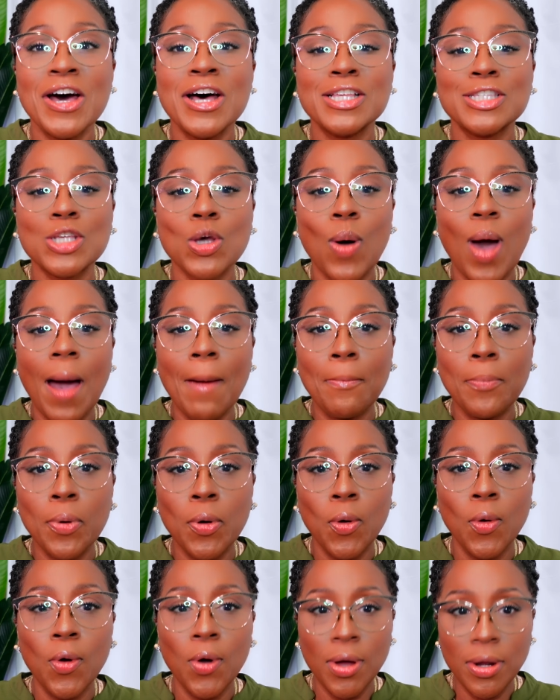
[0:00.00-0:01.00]
So I
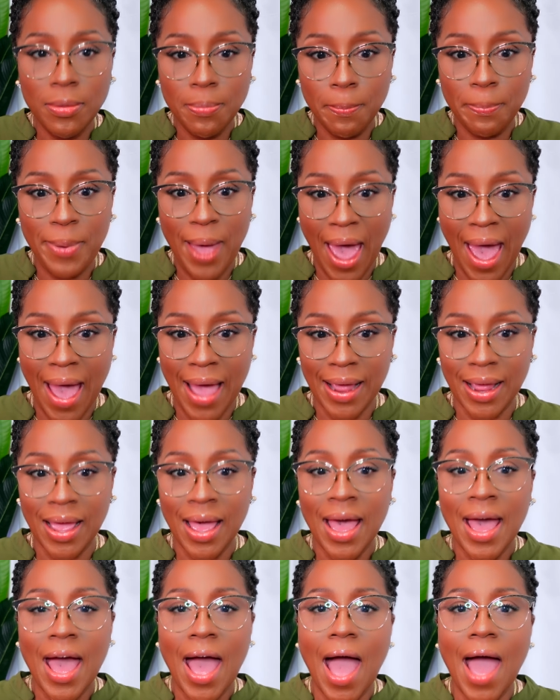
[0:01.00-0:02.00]
pulled back
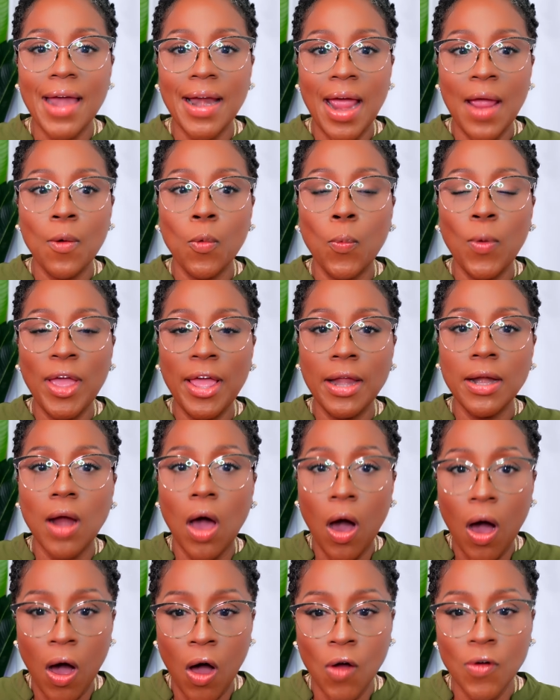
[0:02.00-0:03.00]
and I went
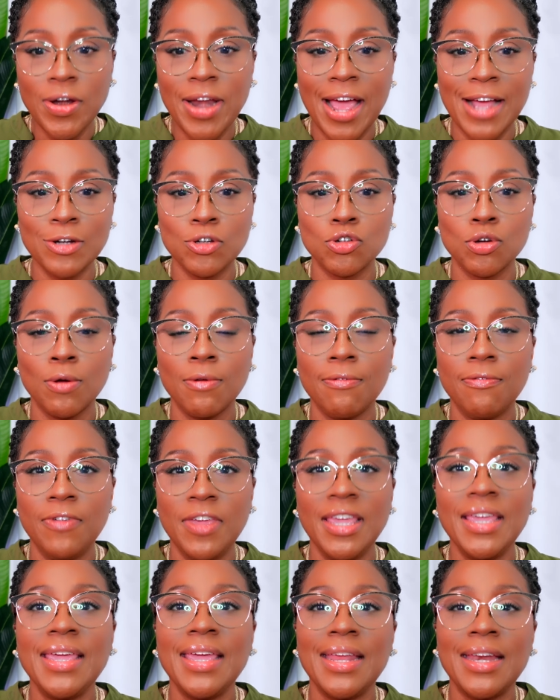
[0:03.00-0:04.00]
all natural,
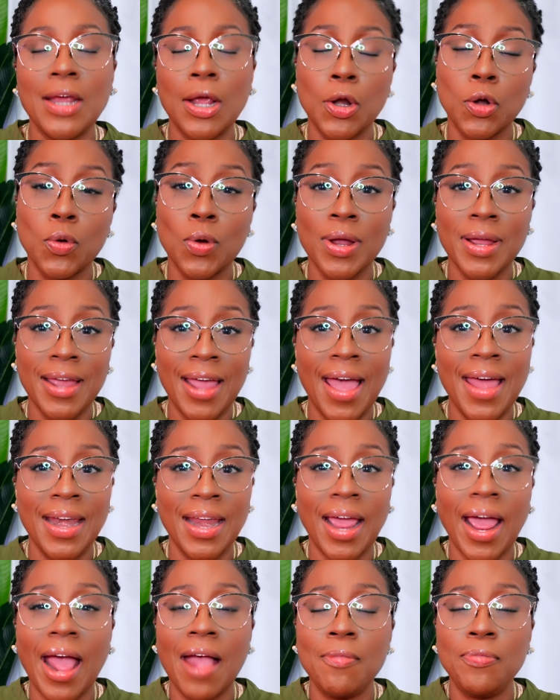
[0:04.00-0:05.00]
vegan, and
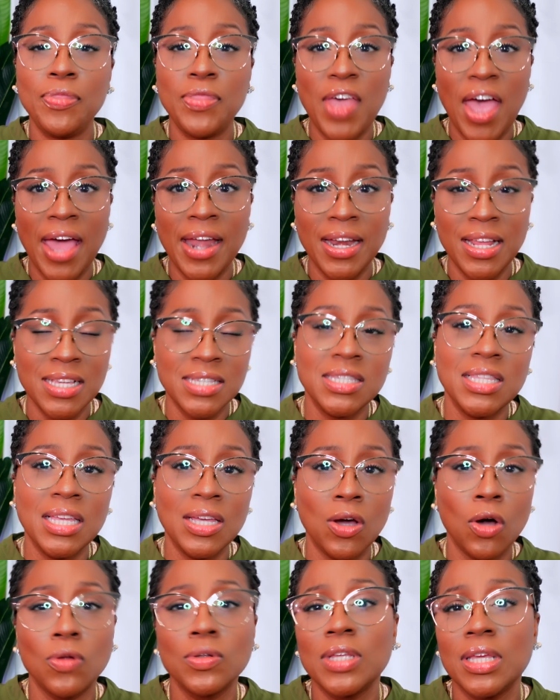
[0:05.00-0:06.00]
organic, and that is
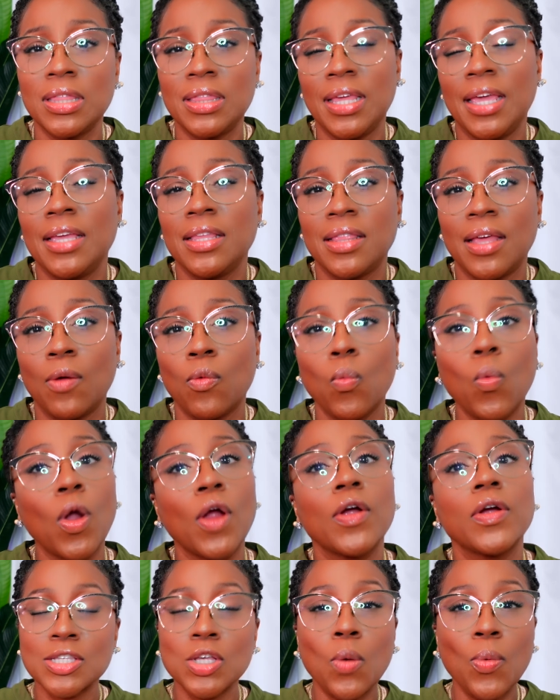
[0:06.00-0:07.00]
the only thing that
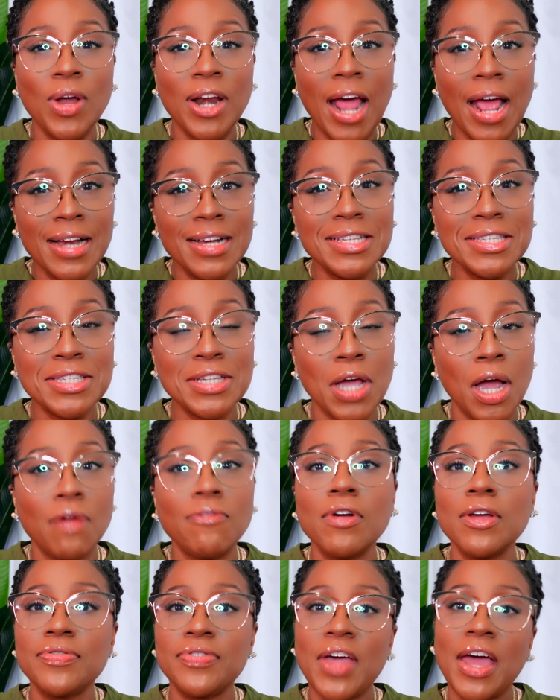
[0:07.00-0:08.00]
worked. So when I
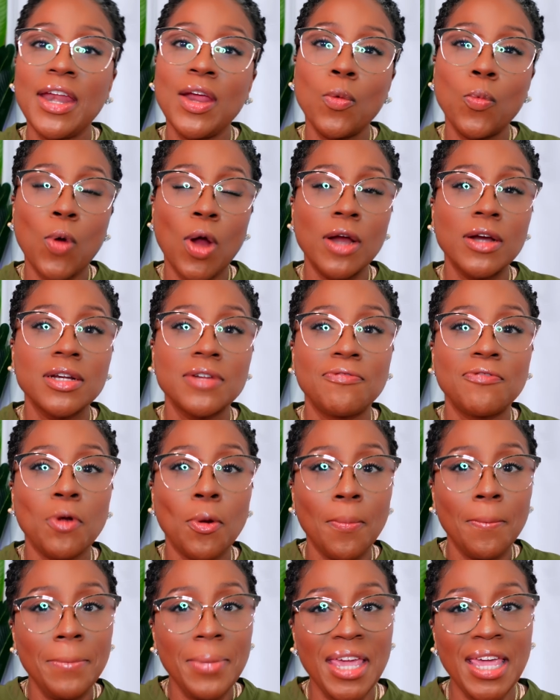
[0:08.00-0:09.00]
discovered that it worked
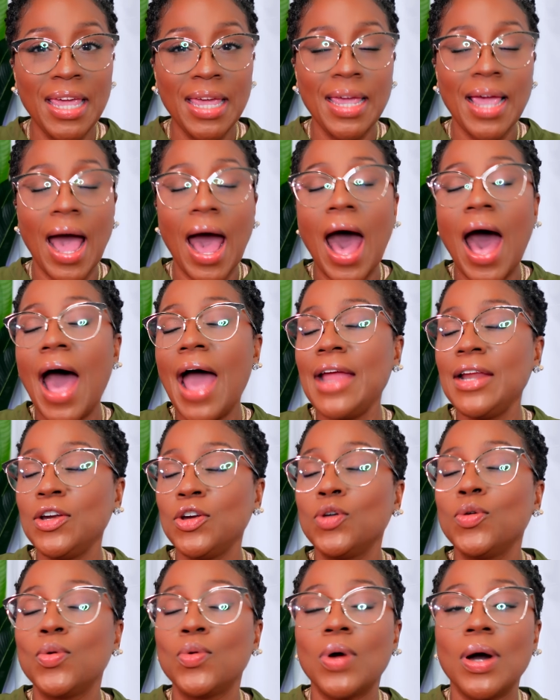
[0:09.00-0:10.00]
for me, I
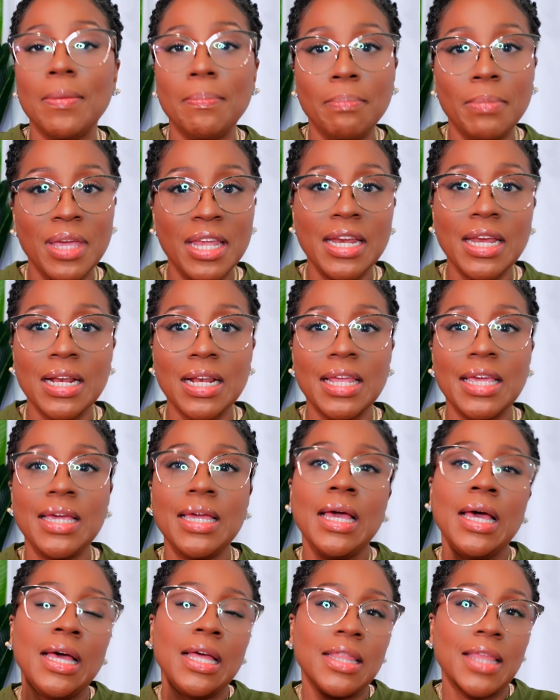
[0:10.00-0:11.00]
knew immediately
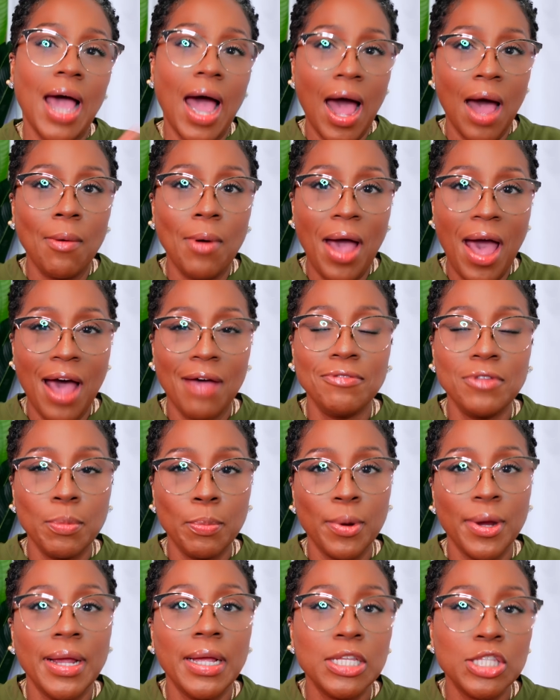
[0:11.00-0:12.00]
that I would have to
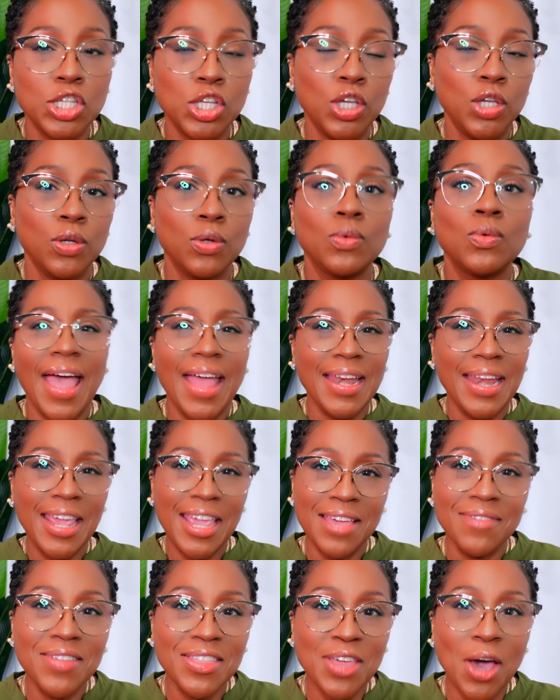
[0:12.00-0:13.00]
bring it to you. And
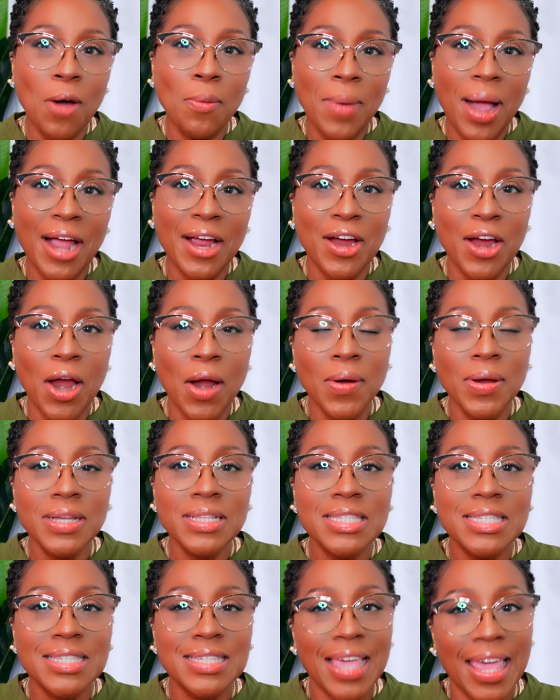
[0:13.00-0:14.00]
even though my
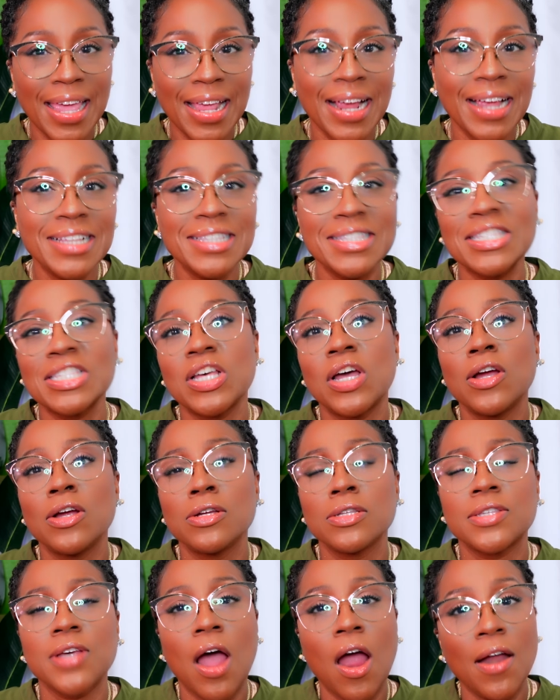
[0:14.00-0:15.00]
current skin
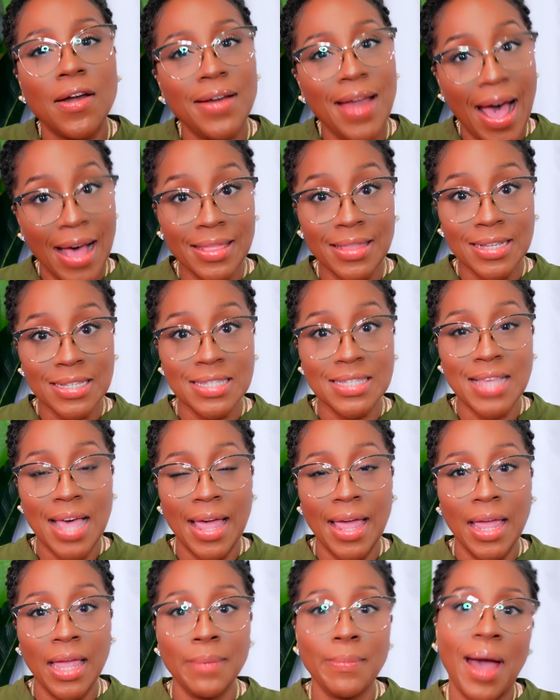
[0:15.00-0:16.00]
concerns are not the
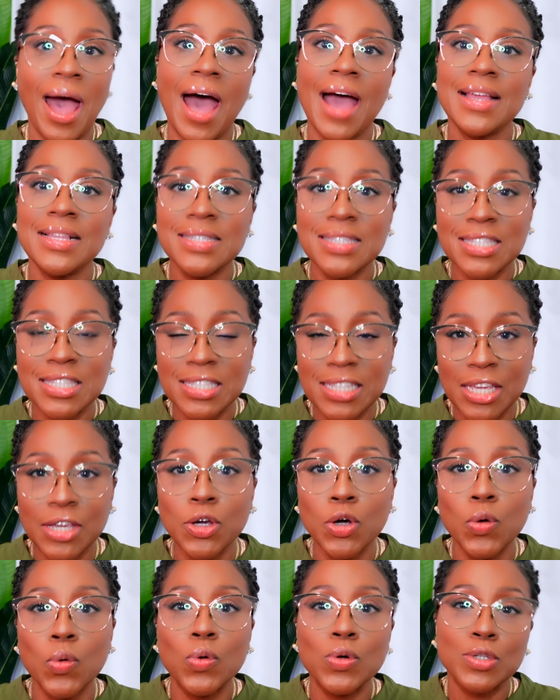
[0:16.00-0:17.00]
same, I
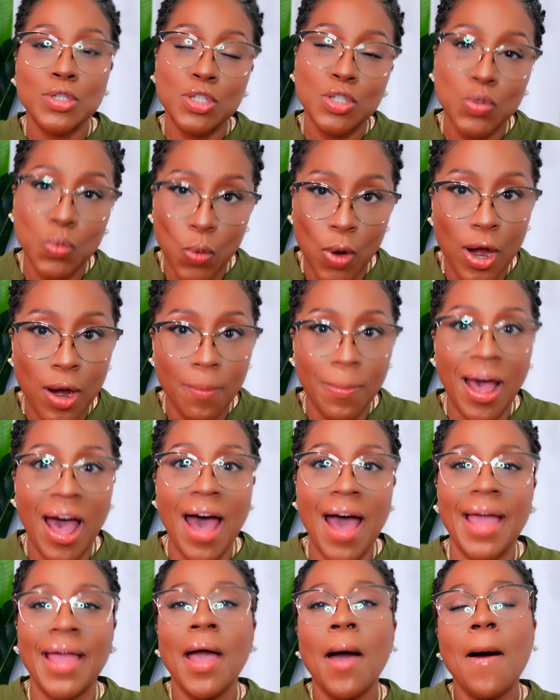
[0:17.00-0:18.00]
still swear
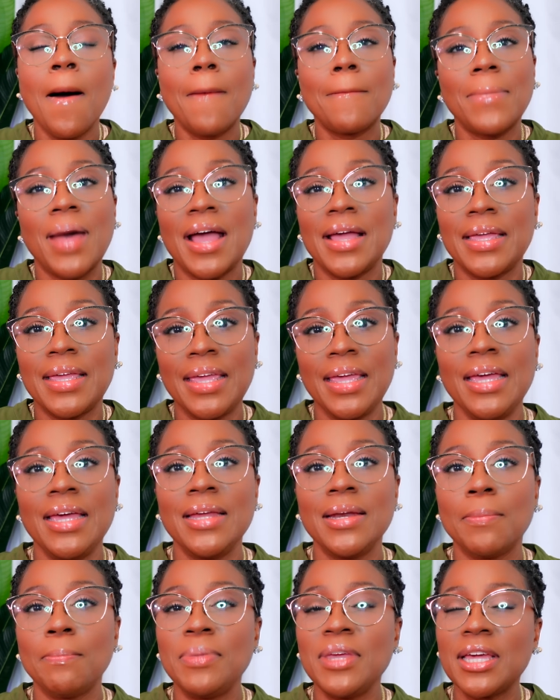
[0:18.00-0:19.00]
by my
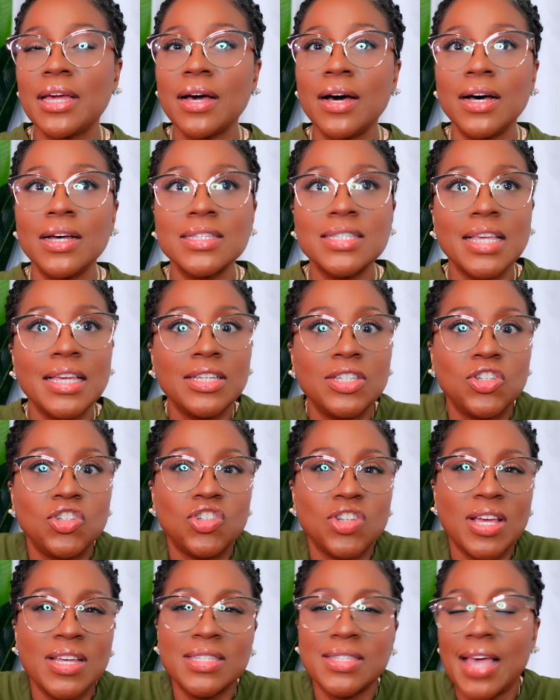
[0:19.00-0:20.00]
kit because it's
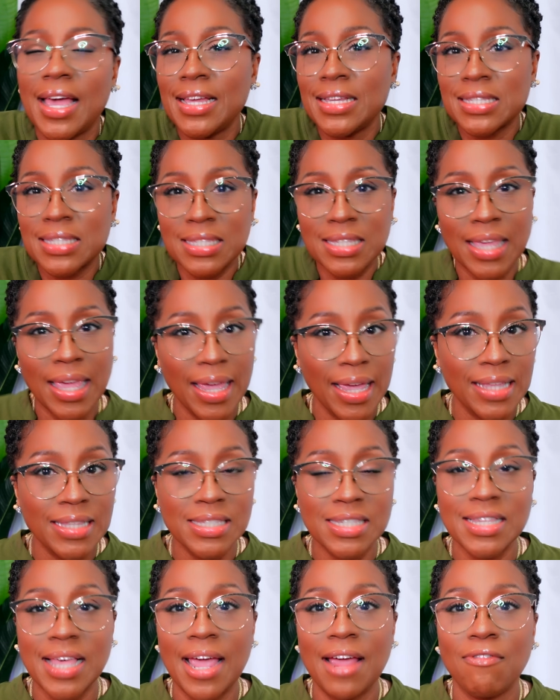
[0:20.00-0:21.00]
just a skin
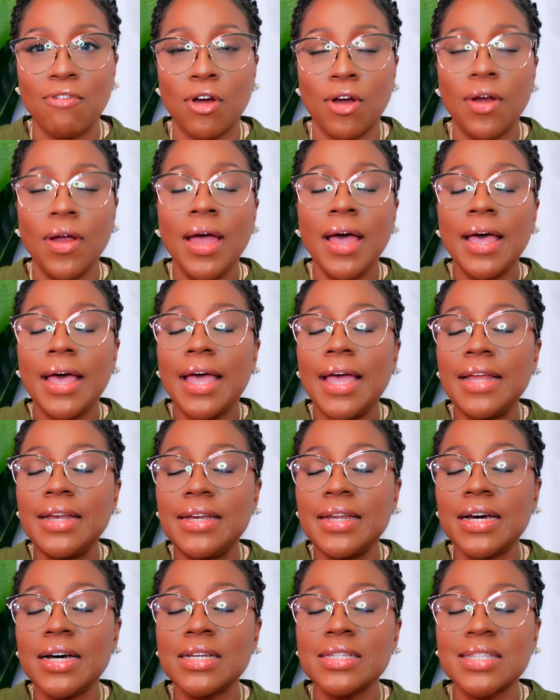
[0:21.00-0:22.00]
saver. It
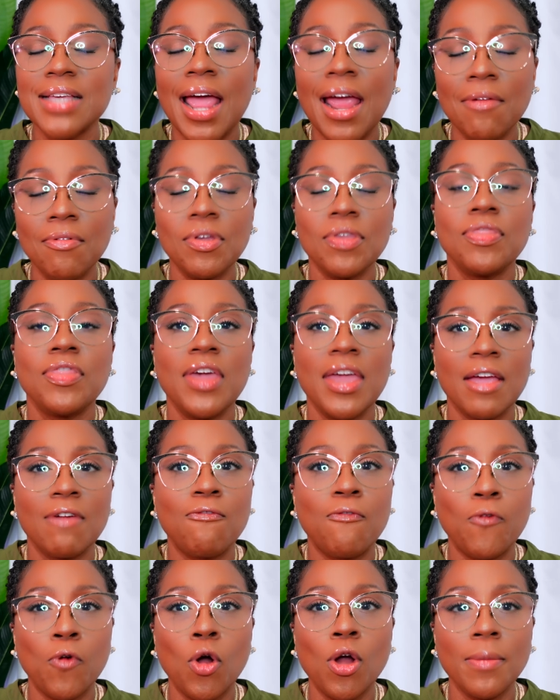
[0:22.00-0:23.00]
does everything
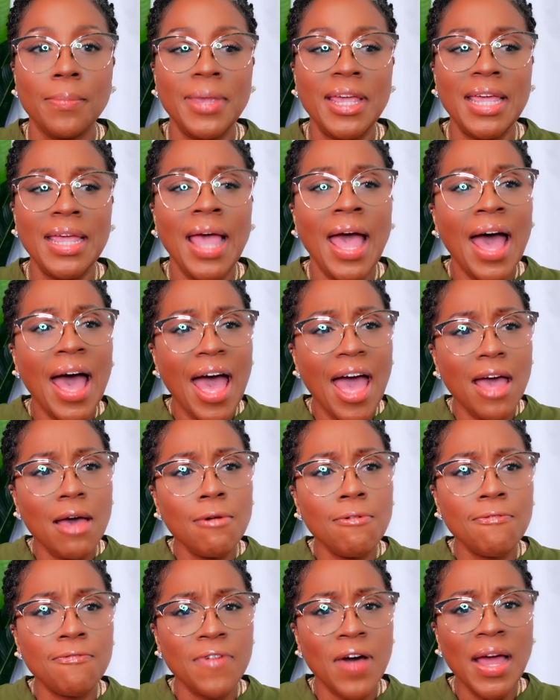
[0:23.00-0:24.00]
for me.
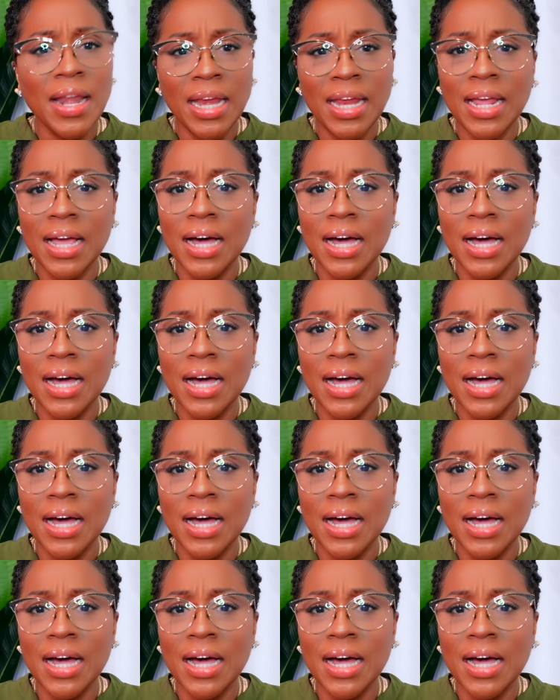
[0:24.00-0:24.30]
And funny